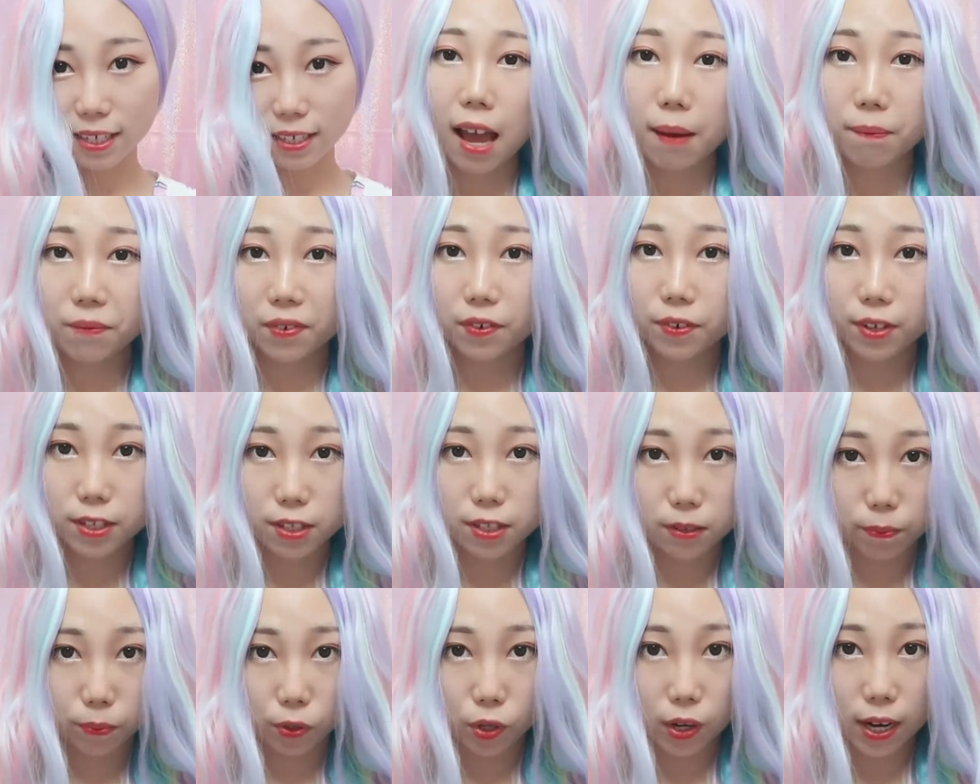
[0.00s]
I'm very
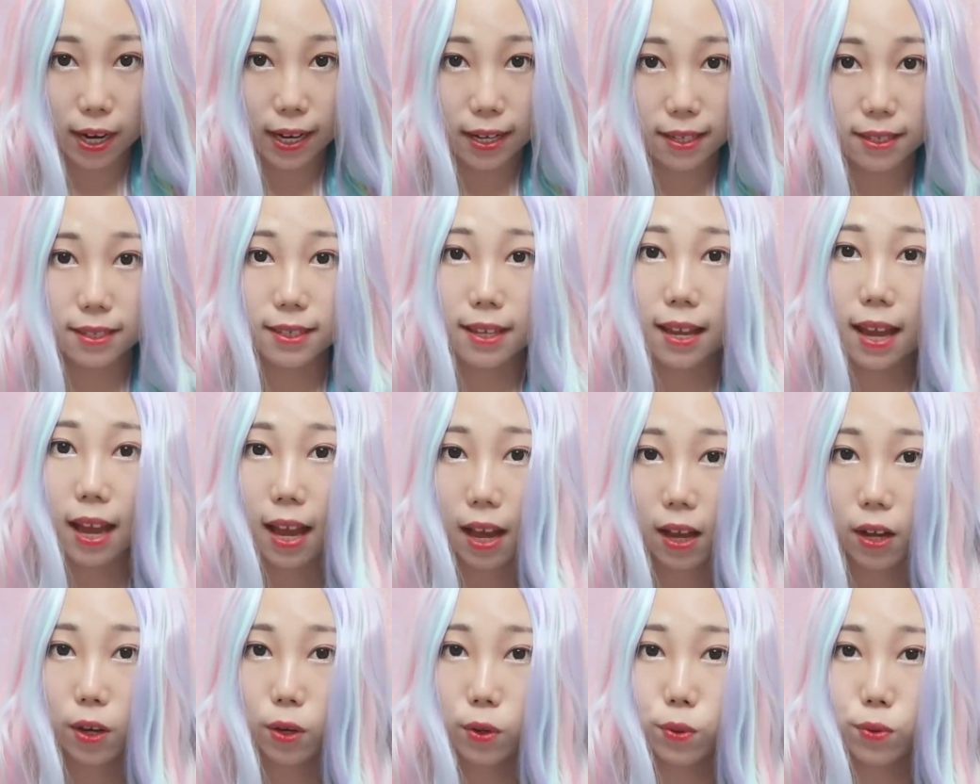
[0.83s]
surprised at
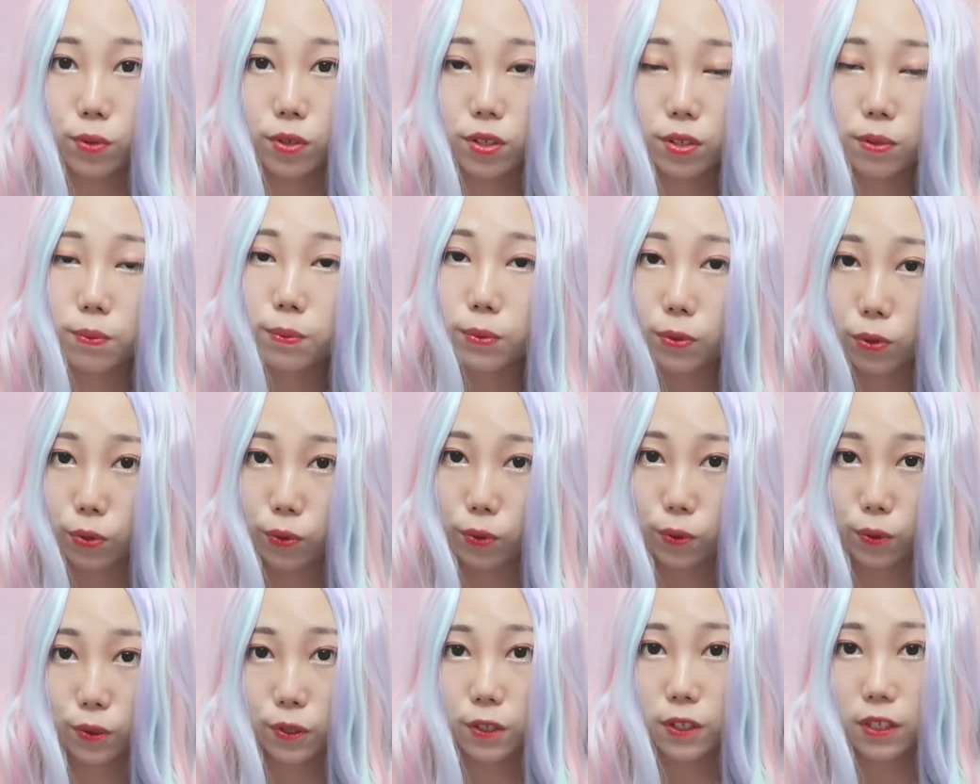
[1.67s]
how
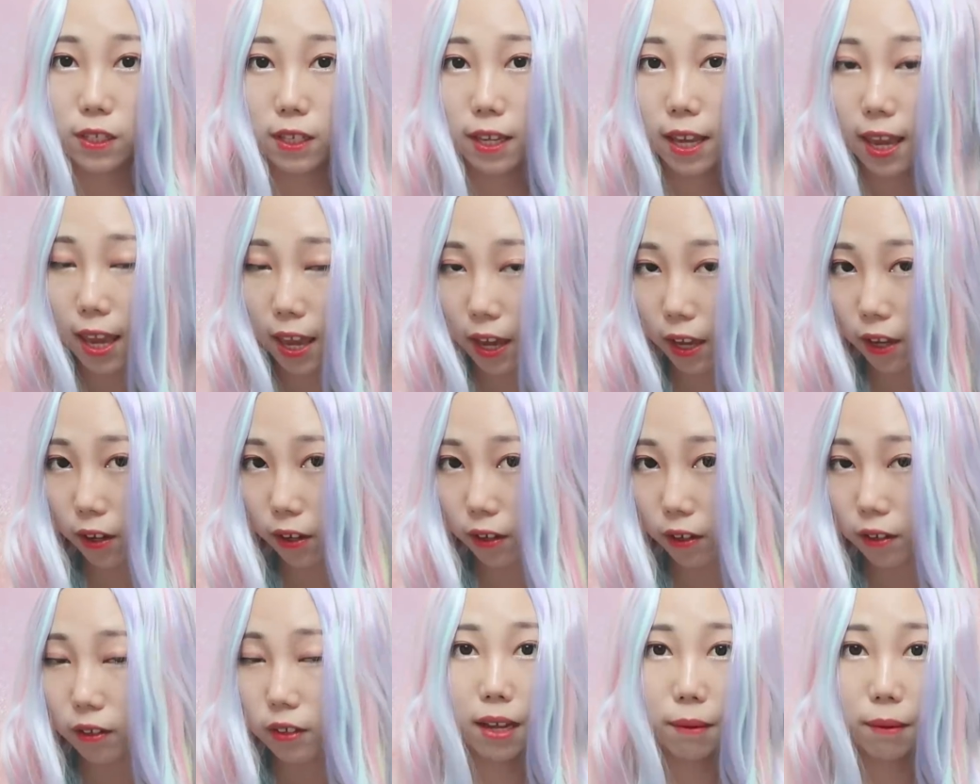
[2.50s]
smooth the hair,